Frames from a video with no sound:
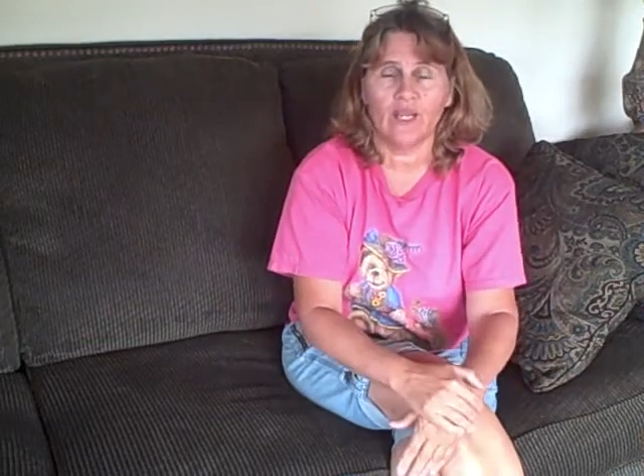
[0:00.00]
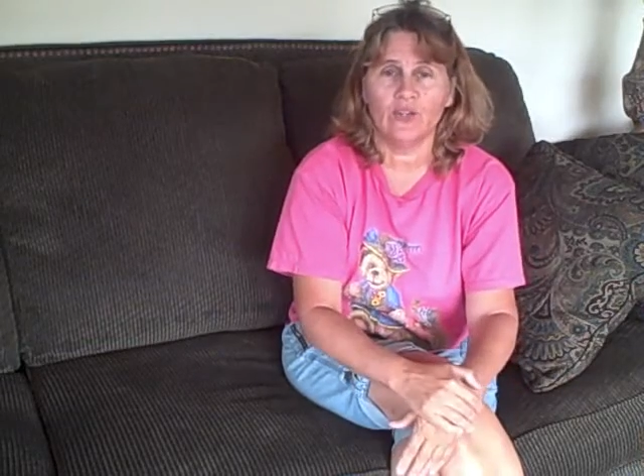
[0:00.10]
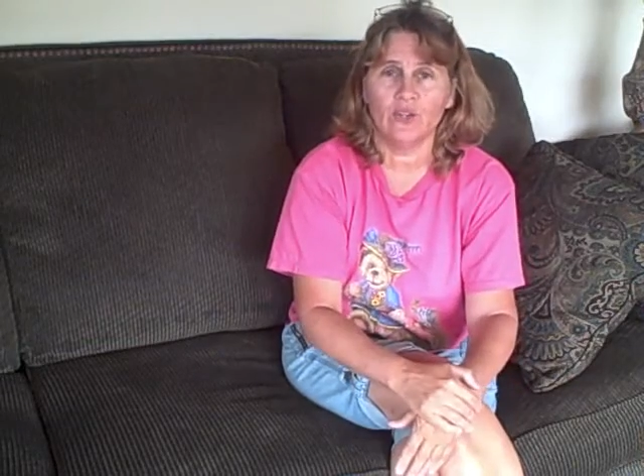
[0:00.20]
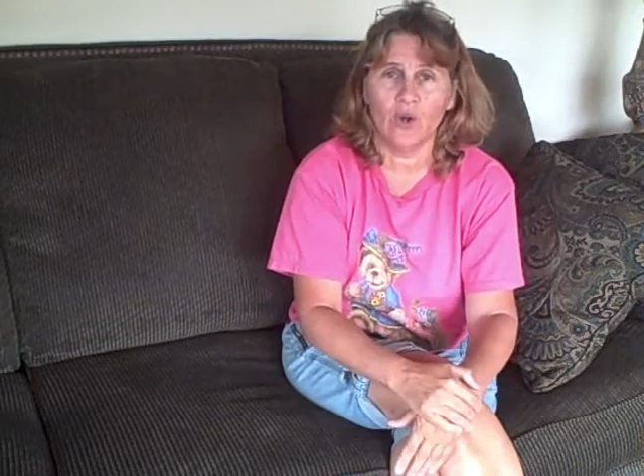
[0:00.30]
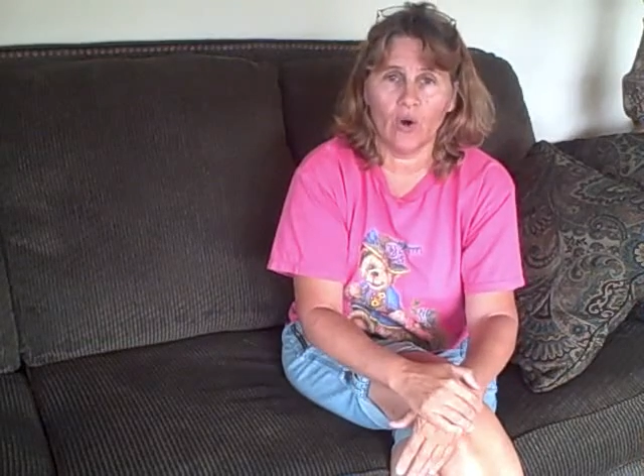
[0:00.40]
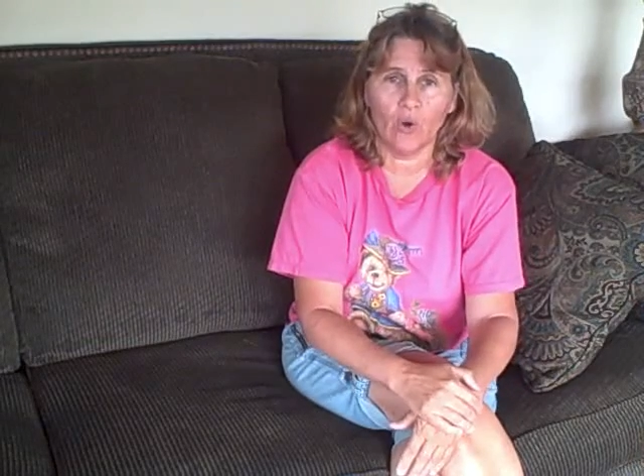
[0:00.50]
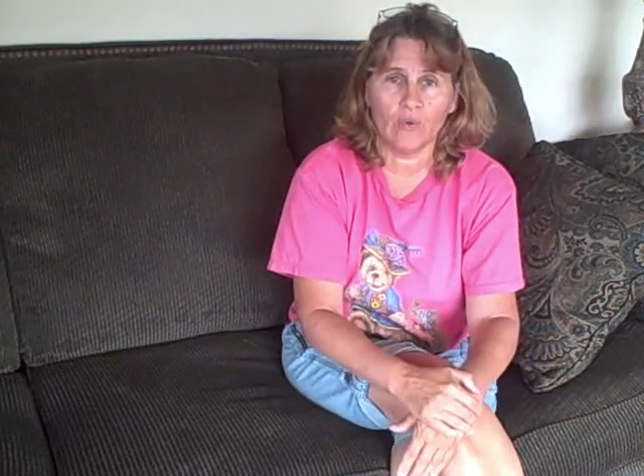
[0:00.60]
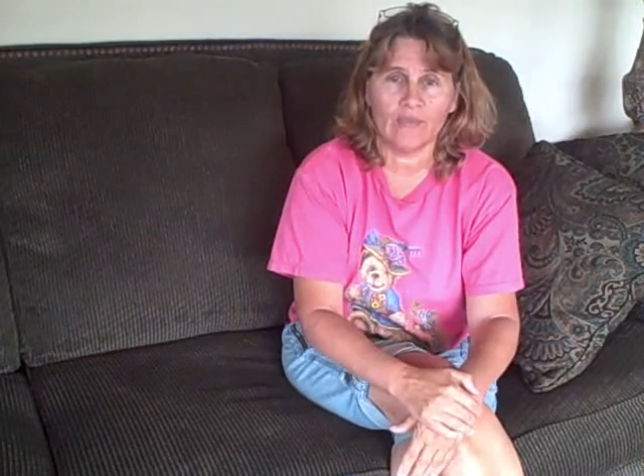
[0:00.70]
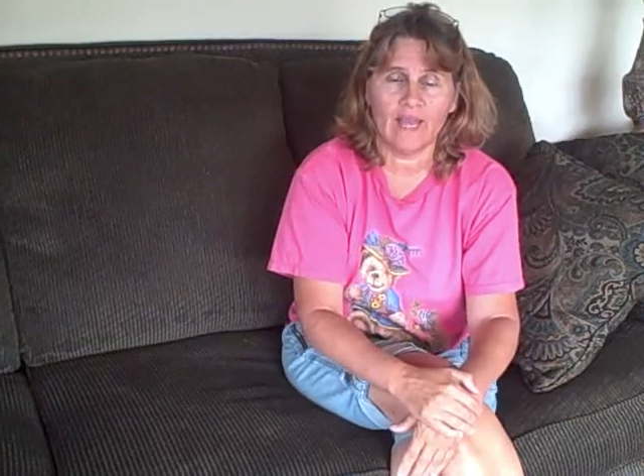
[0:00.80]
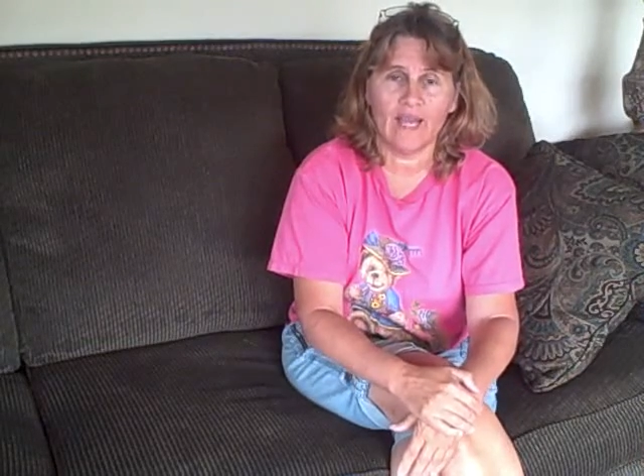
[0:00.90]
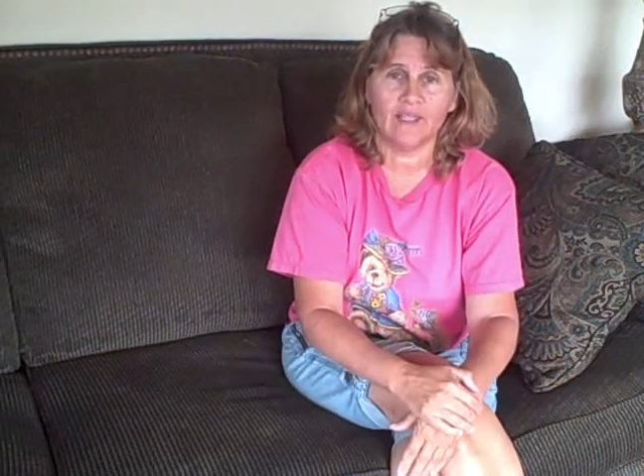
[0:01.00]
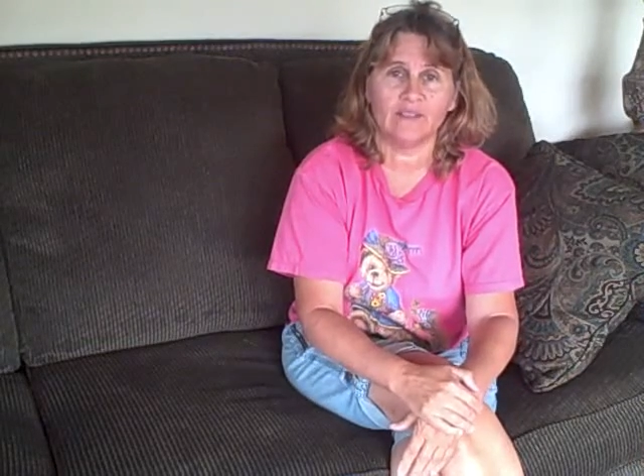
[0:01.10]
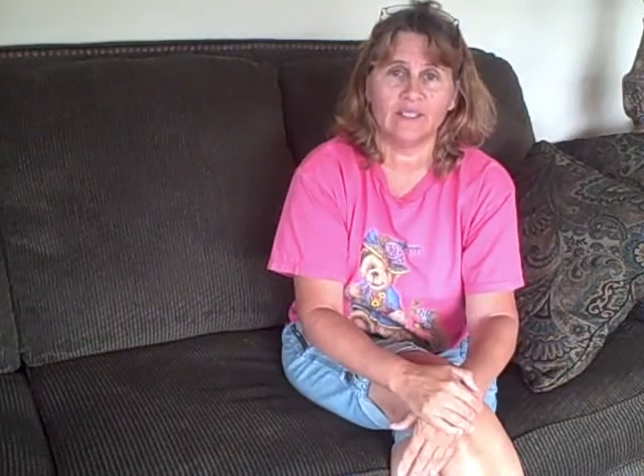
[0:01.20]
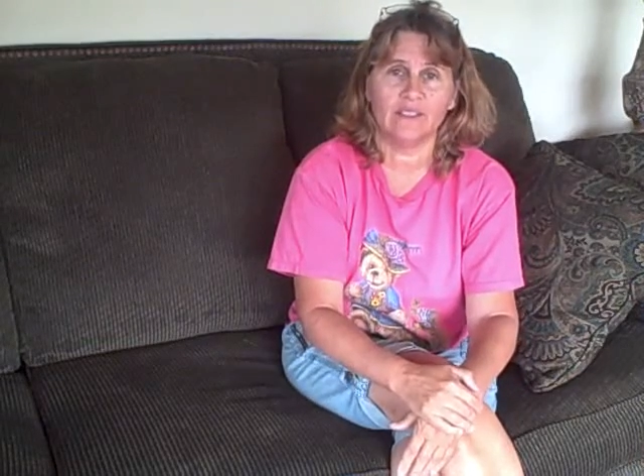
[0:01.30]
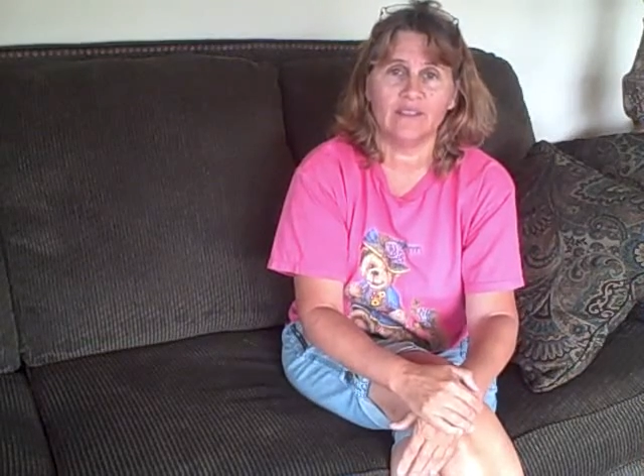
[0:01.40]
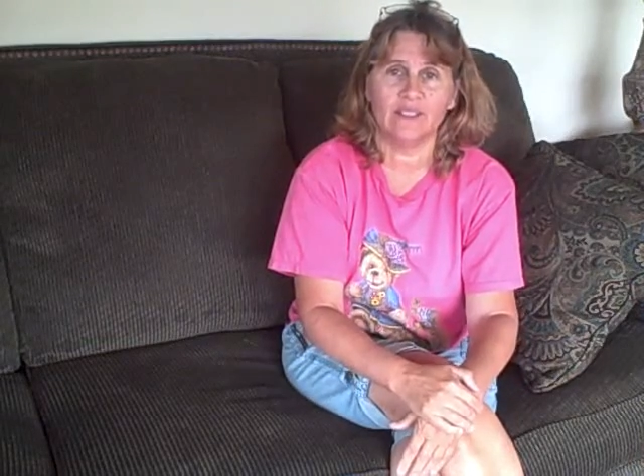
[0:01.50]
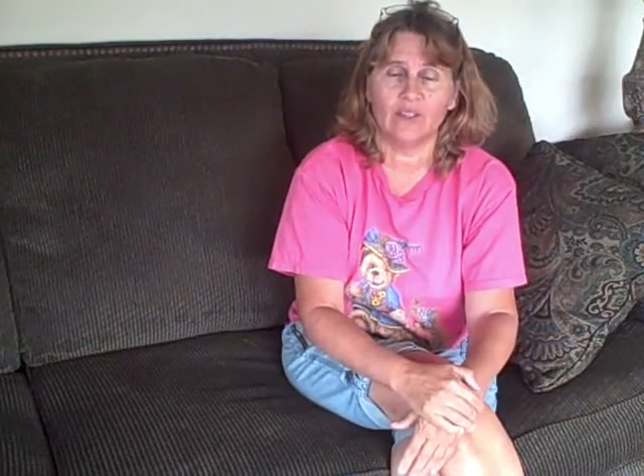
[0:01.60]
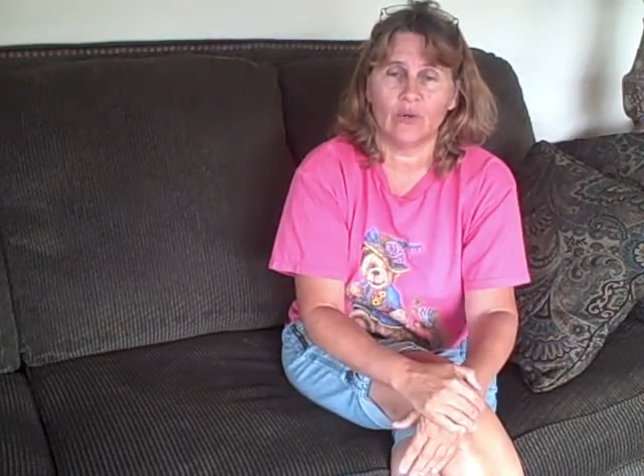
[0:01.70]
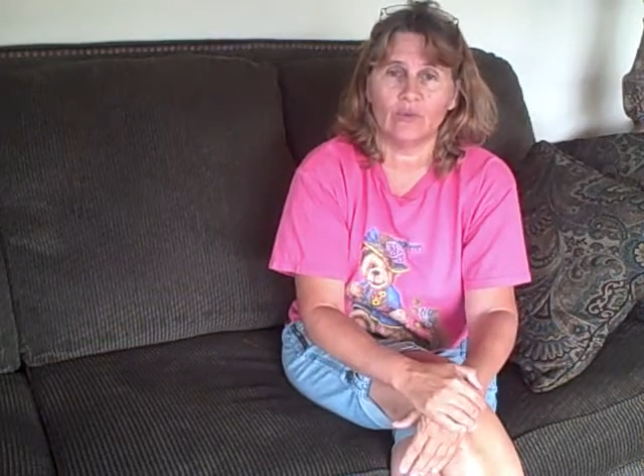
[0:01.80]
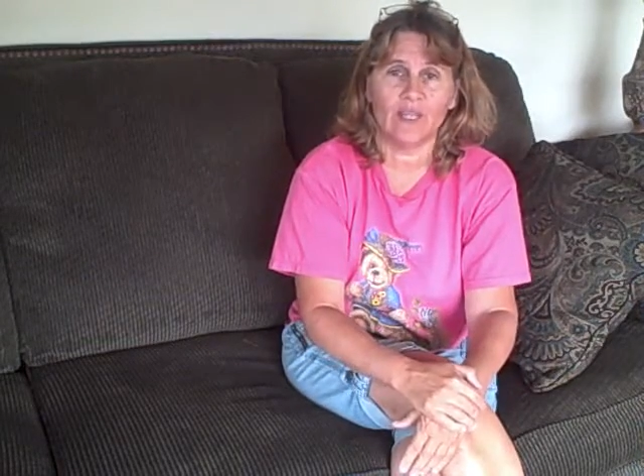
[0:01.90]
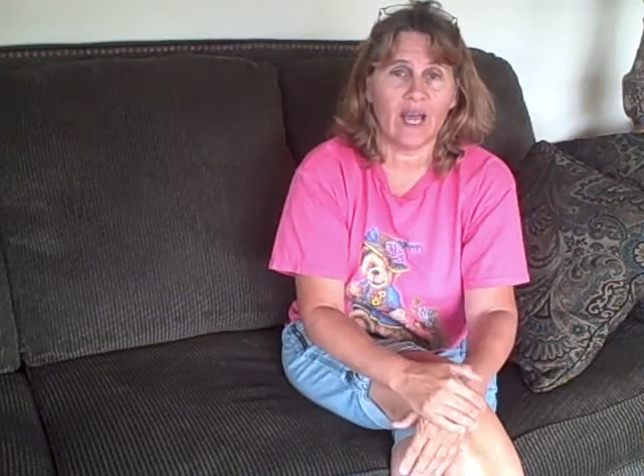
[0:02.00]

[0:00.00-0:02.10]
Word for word: I know that, it, eh, you know,